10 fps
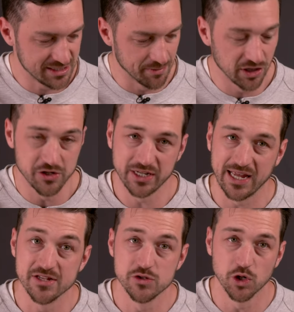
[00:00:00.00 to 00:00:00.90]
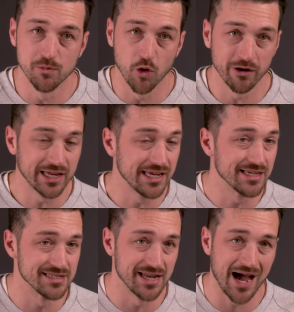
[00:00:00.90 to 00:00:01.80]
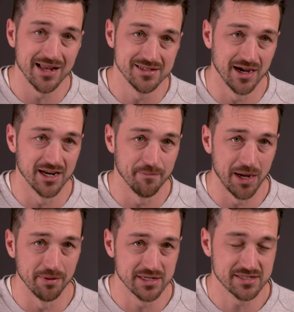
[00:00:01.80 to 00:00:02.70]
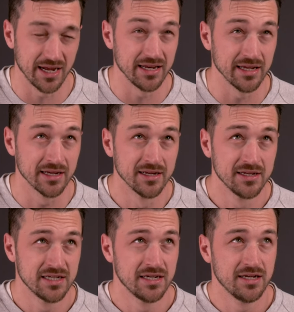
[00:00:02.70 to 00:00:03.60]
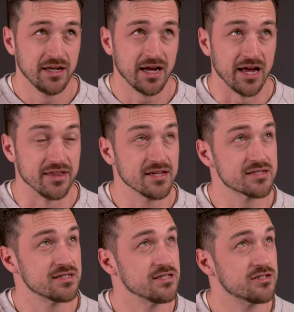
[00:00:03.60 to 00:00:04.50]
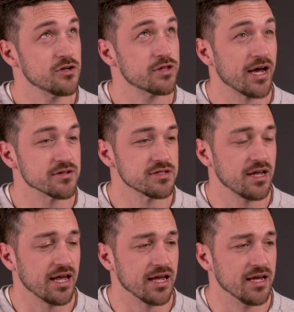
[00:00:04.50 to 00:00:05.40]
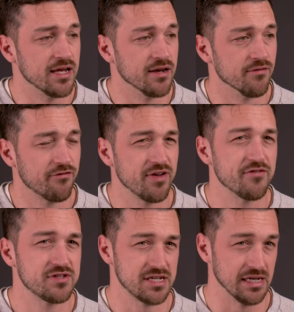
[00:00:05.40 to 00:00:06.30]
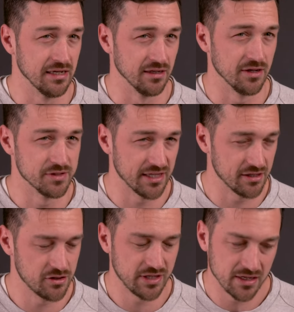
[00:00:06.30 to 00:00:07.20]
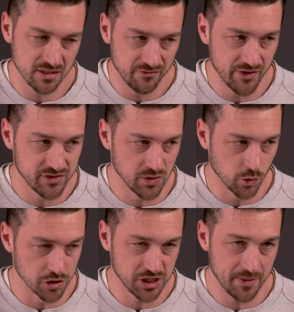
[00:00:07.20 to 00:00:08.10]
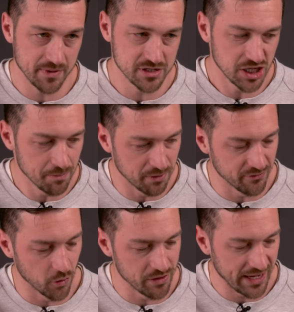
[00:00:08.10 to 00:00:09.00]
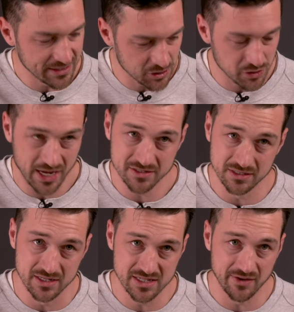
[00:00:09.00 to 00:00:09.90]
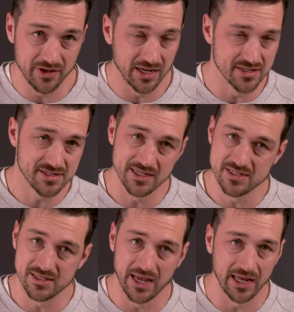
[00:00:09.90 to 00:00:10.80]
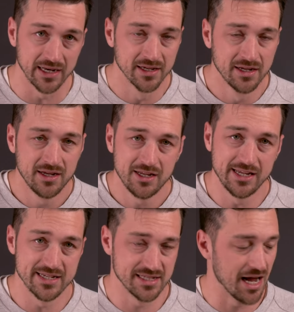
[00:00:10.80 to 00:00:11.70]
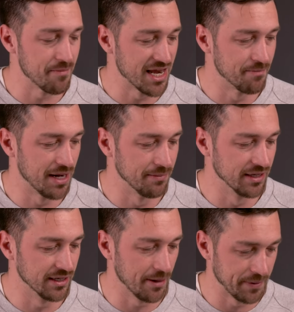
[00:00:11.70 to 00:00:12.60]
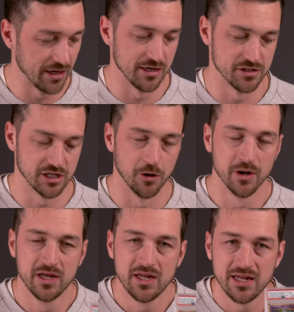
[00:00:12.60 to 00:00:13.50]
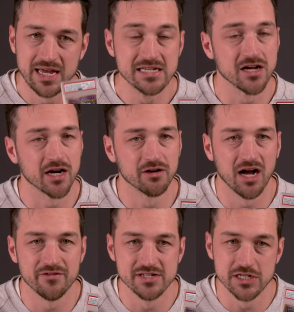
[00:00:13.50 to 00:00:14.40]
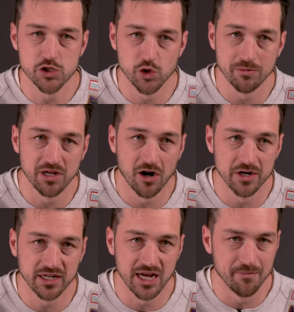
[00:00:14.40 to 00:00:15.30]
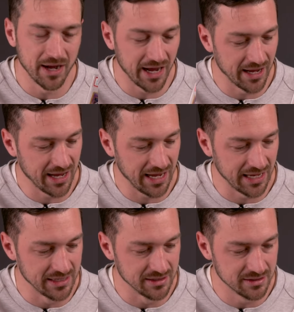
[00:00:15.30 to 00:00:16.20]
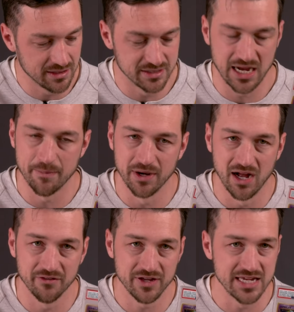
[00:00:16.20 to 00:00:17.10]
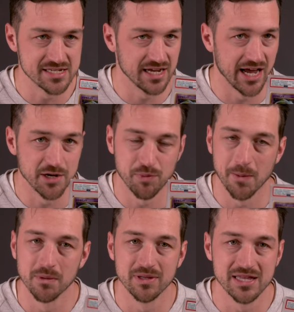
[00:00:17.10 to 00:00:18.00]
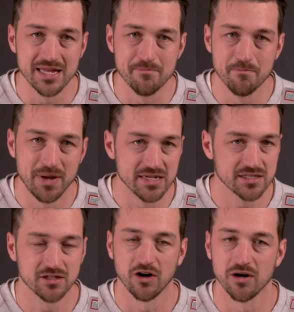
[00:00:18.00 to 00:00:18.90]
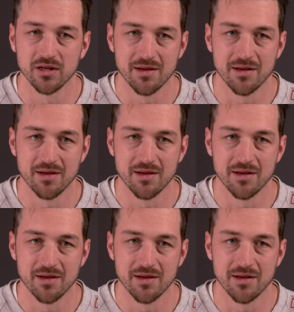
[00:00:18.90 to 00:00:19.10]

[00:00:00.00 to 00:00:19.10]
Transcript: Similar to Ken Sugimori, he has not done a public signing, I think, since 2015. He was at the 2015 World Championship, before that 2007, and since then he has not made a public appearance. So his autograph is extremely hard to come by, and to top it off, he signed probably the best card